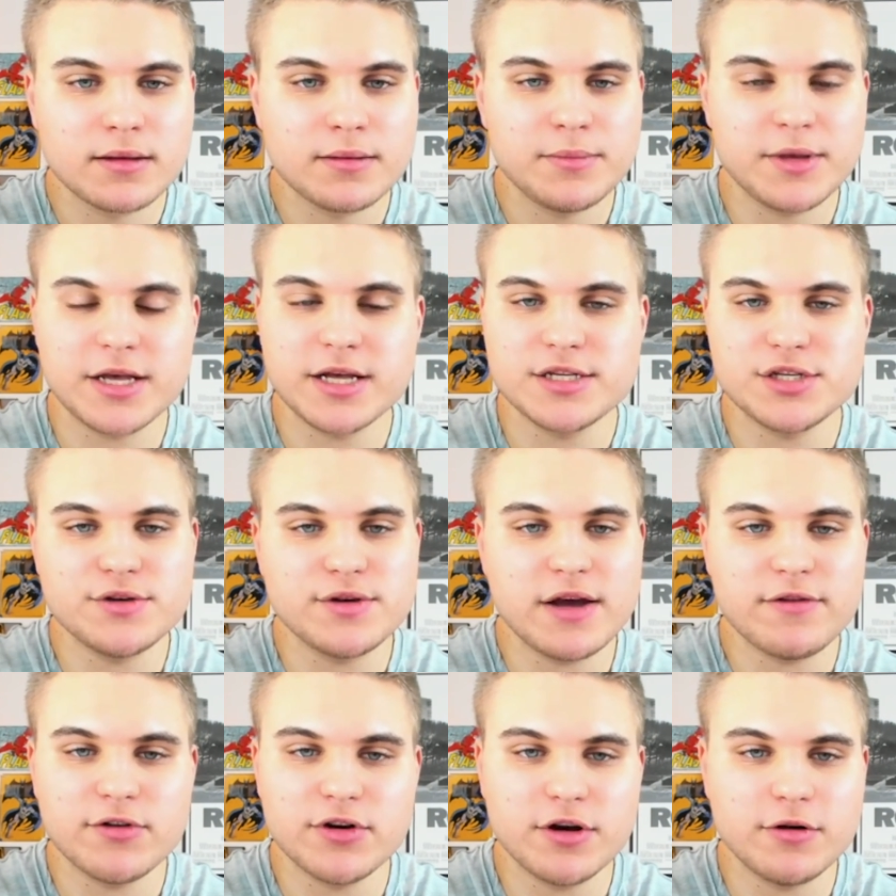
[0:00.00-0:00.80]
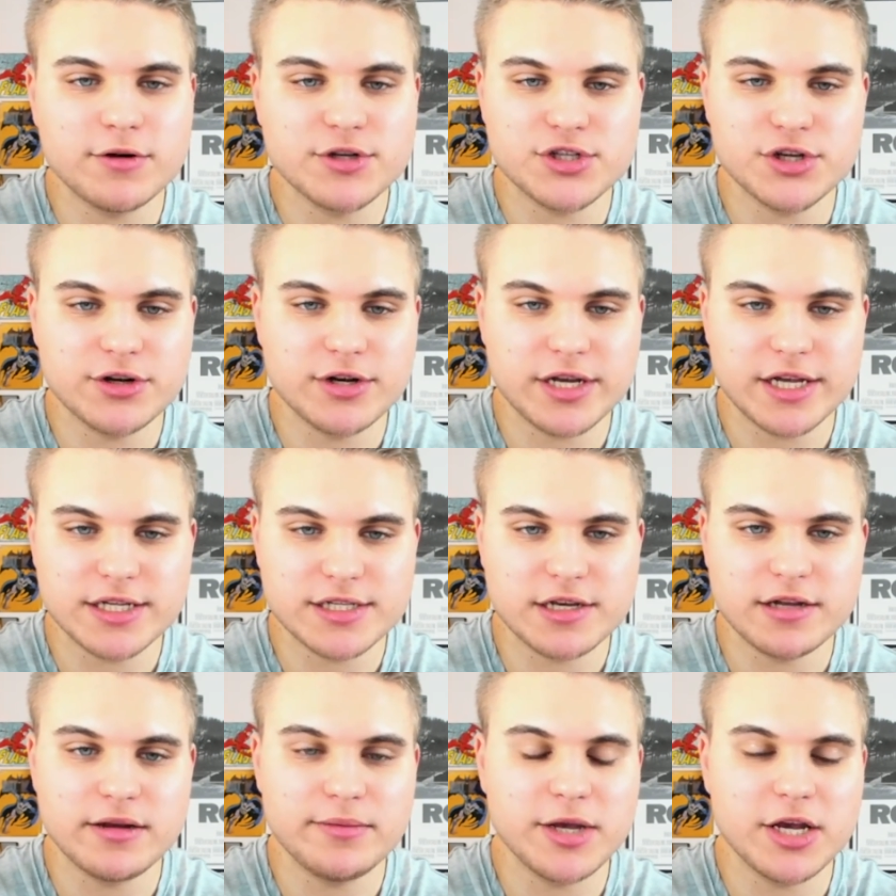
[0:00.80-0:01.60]
because you never know when Jernigan's
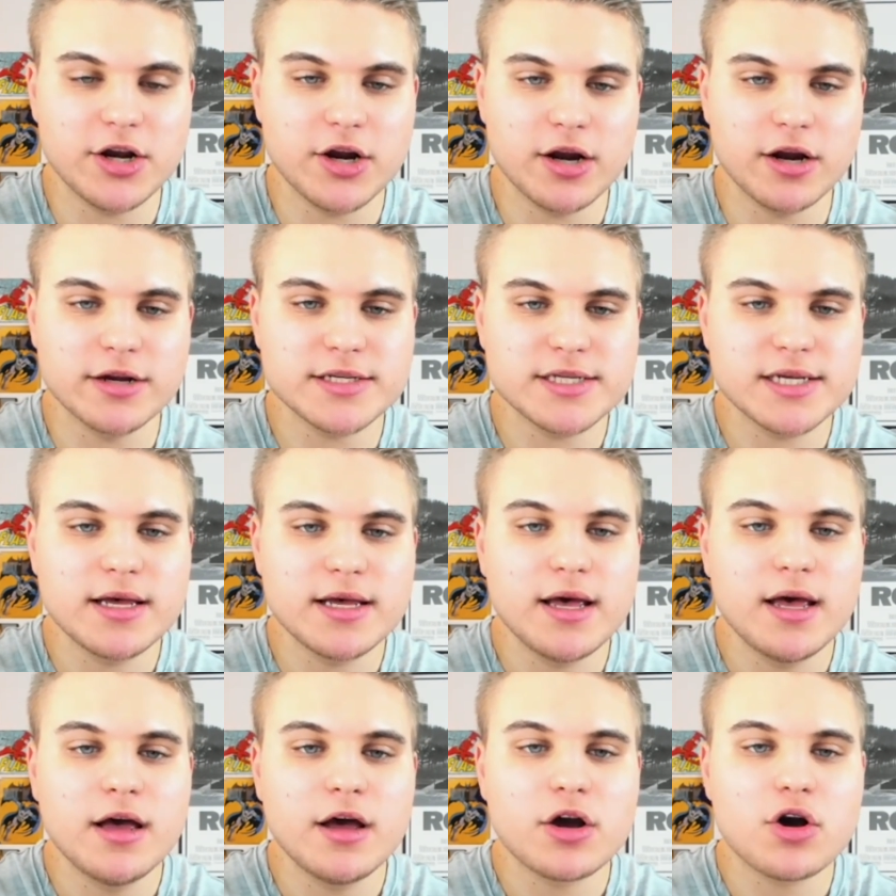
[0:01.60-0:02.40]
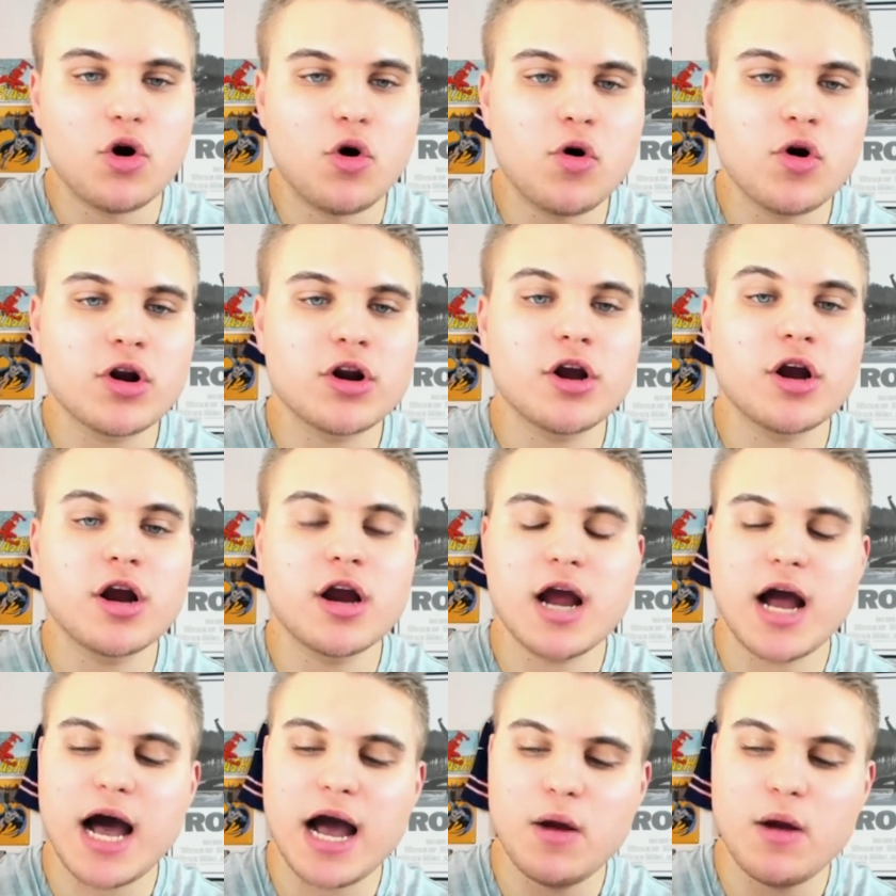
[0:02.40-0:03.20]
going to be hurt.
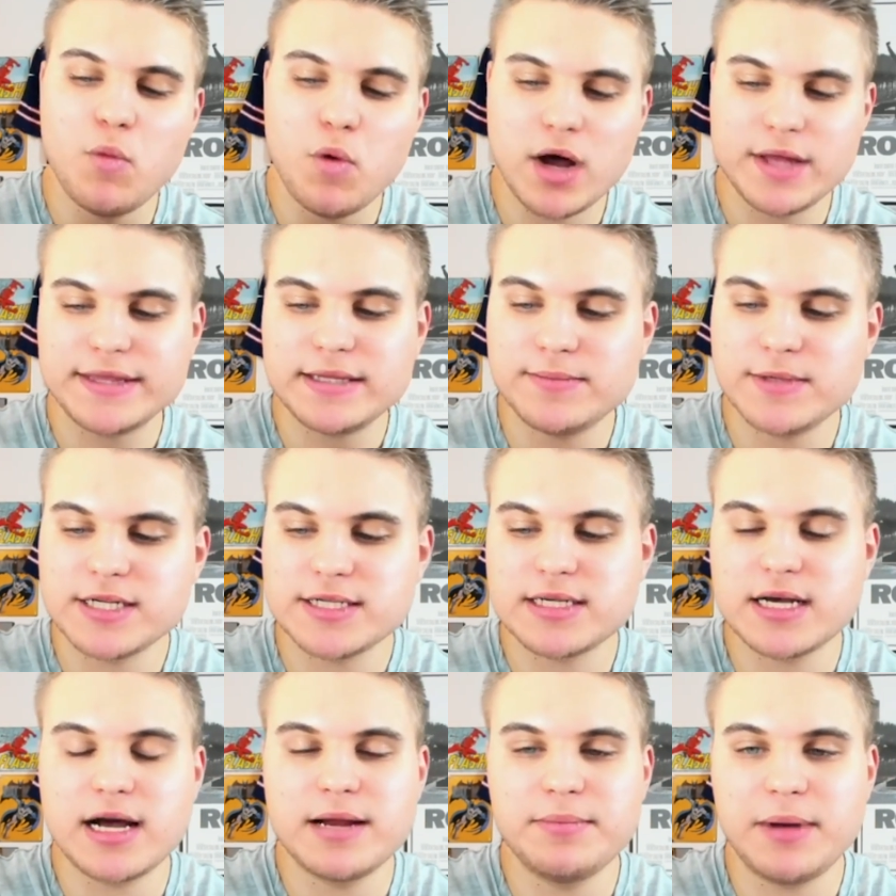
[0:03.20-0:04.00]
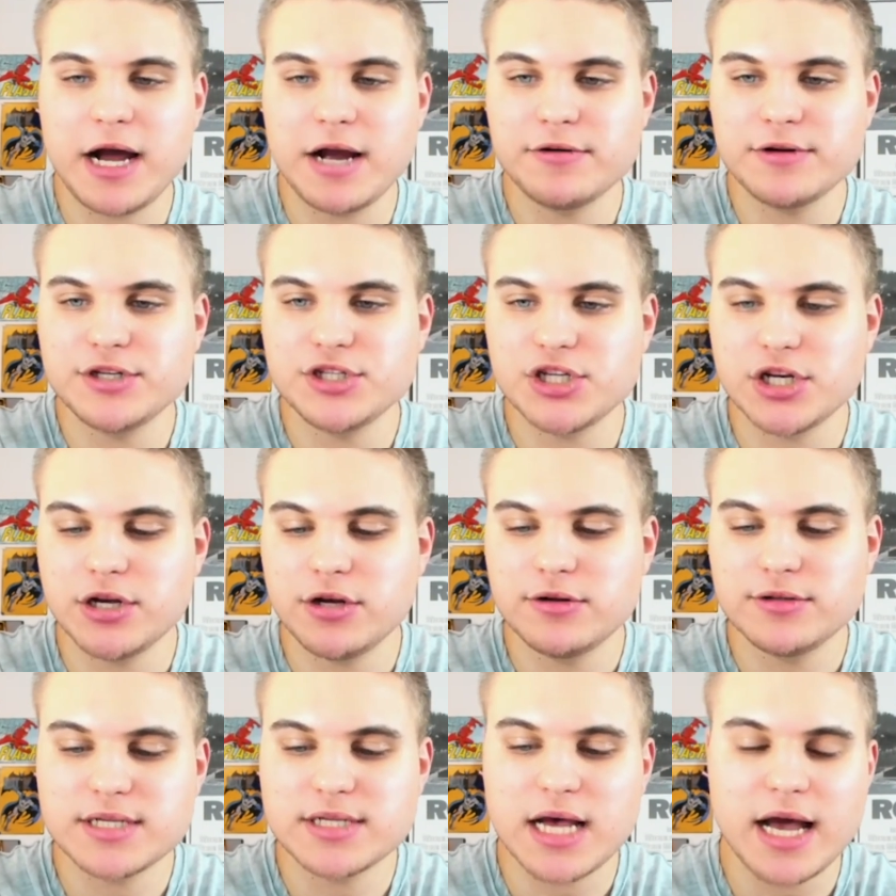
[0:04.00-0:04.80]
Corner, I want them to sign Byron
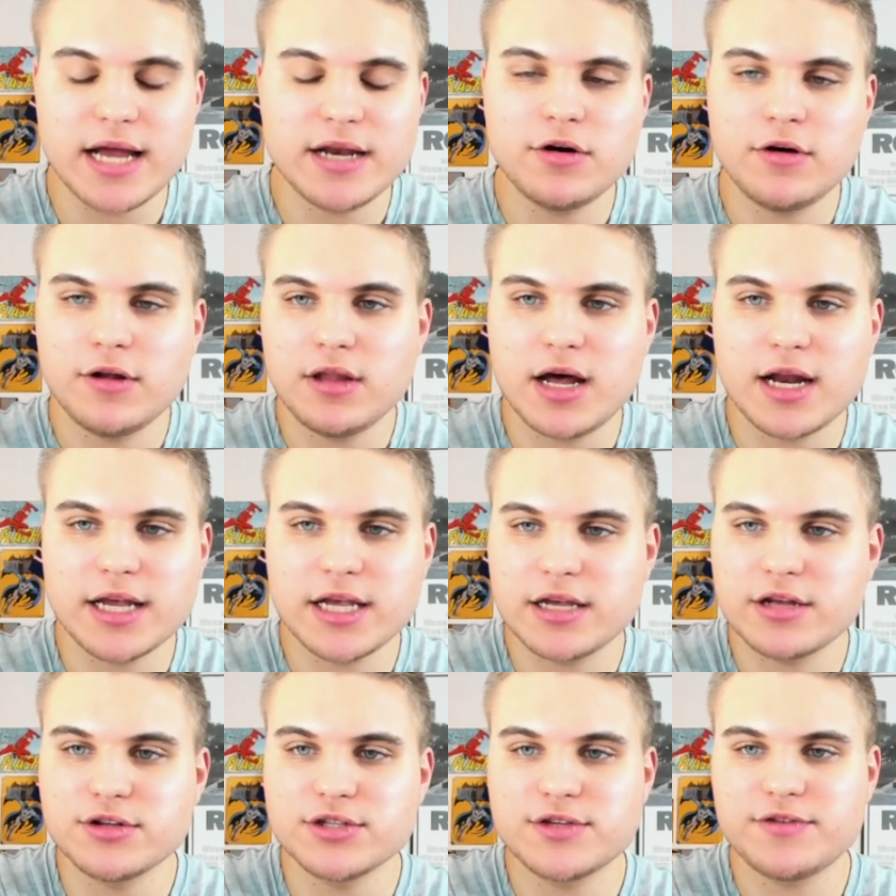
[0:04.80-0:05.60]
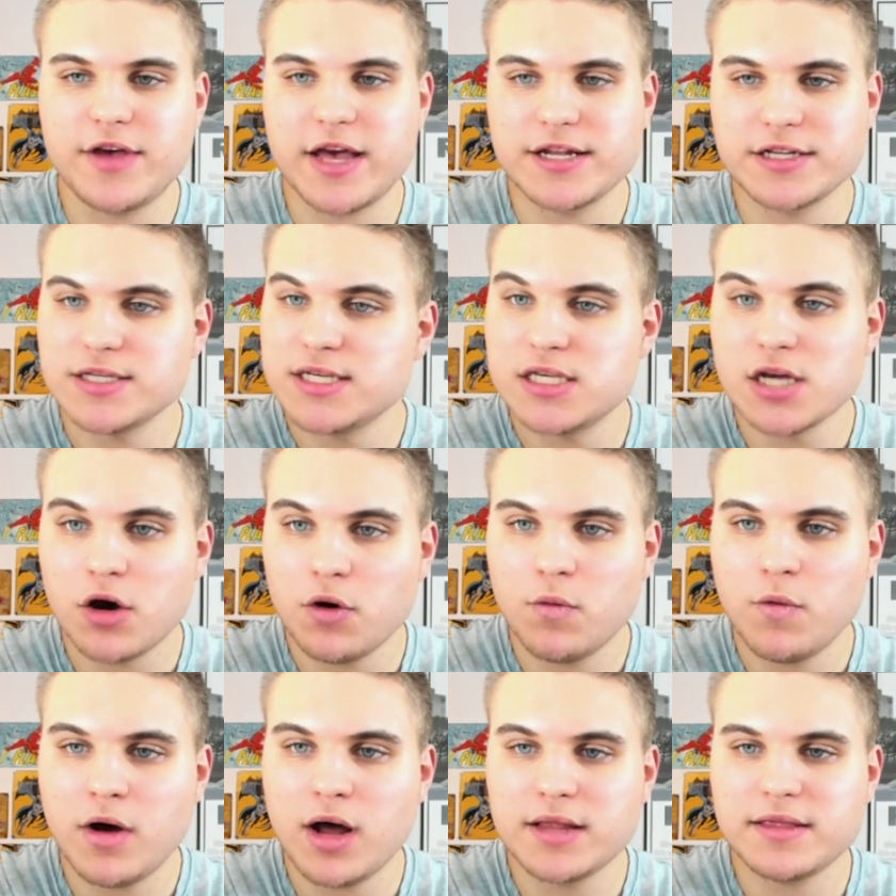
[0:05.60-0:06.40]
Jones. I know a lot of Eagles fans
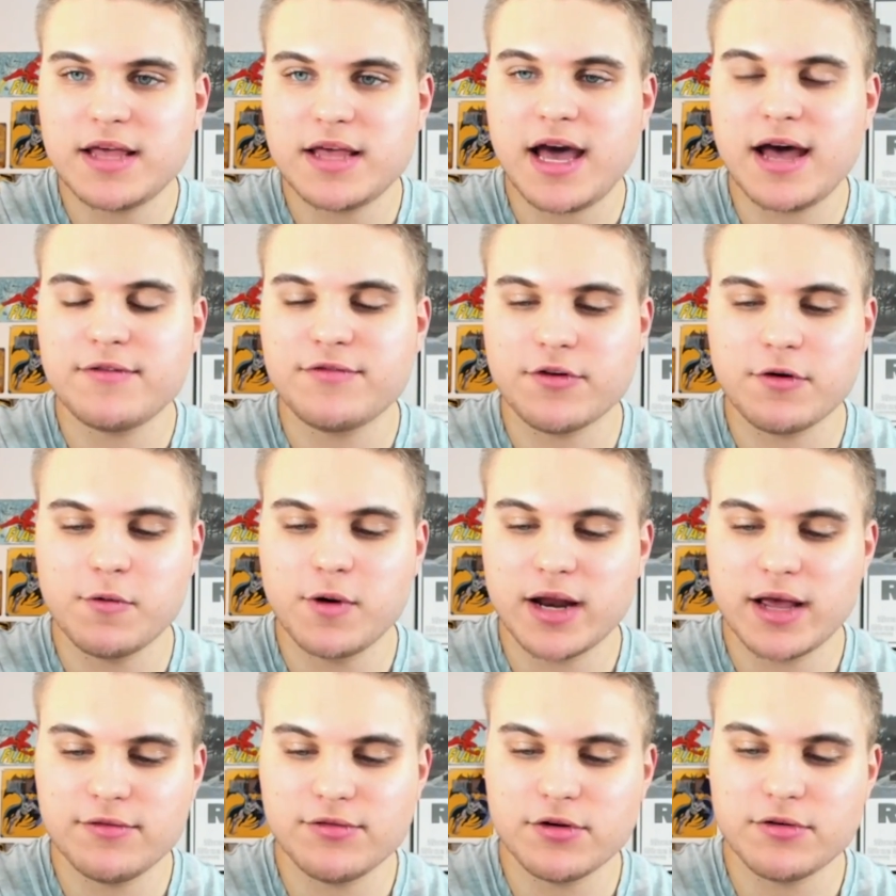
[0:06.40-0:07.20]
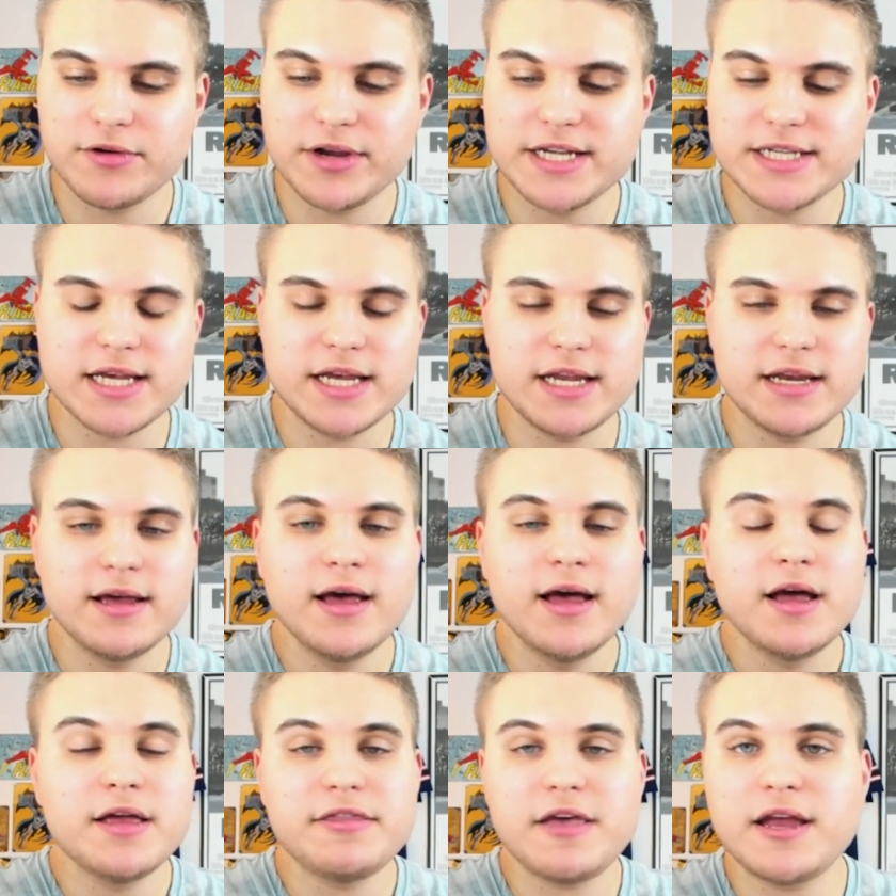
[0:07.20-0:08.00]
don't want that for whatever reason.
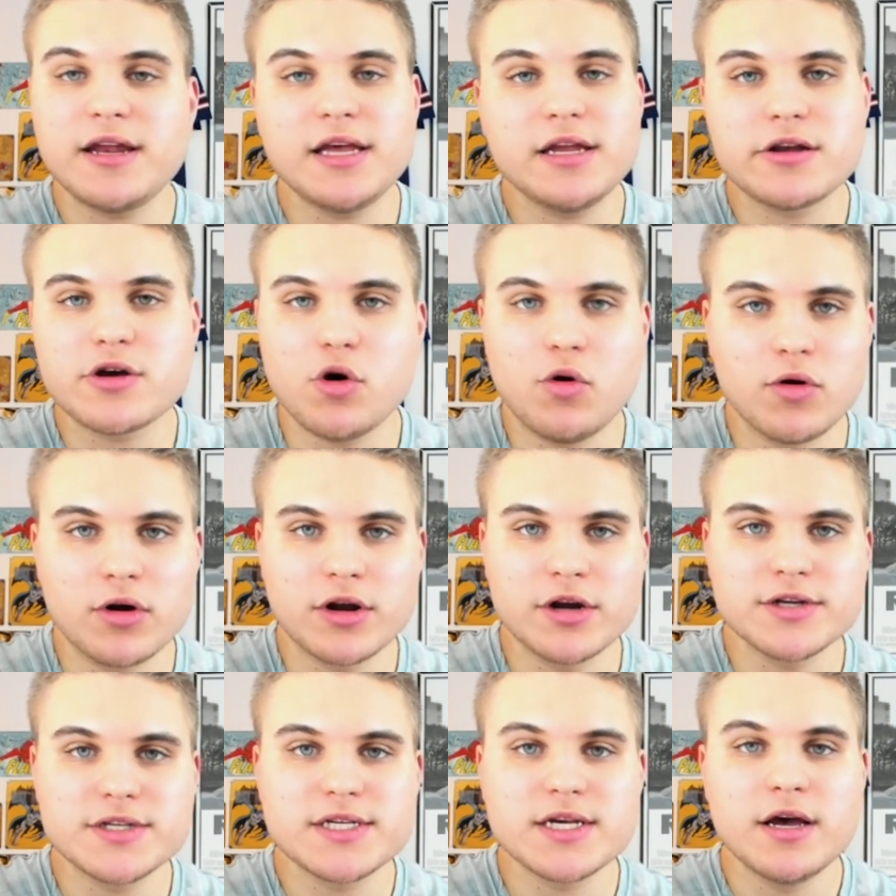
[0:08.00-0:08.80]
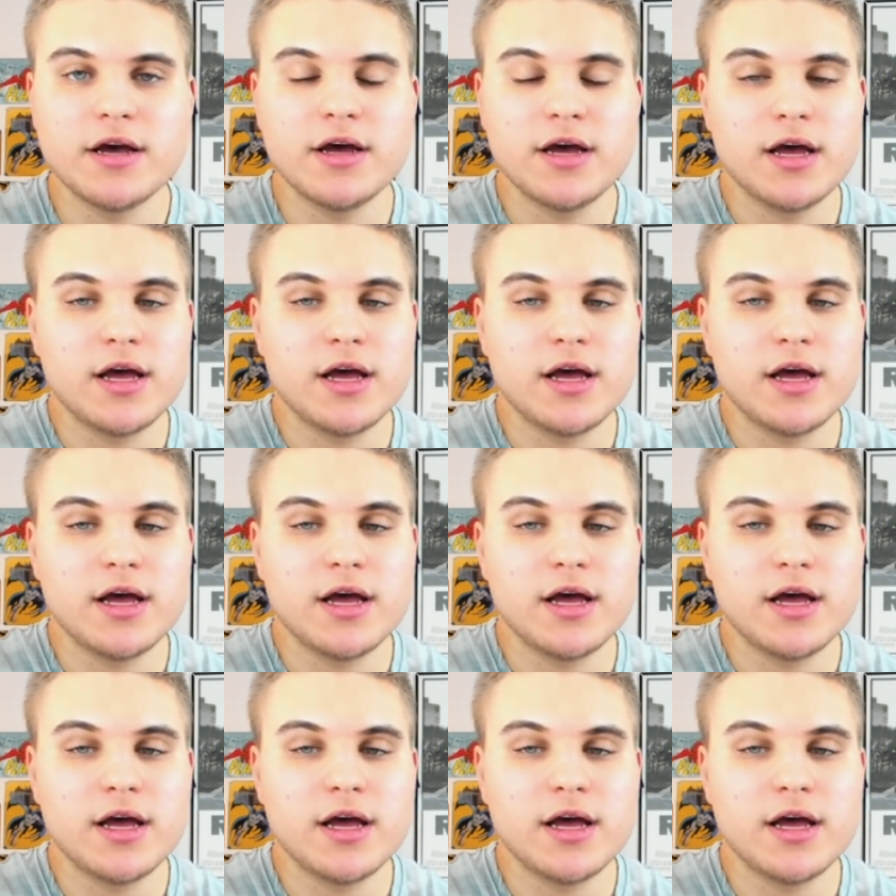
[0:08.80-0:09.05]
They need corners.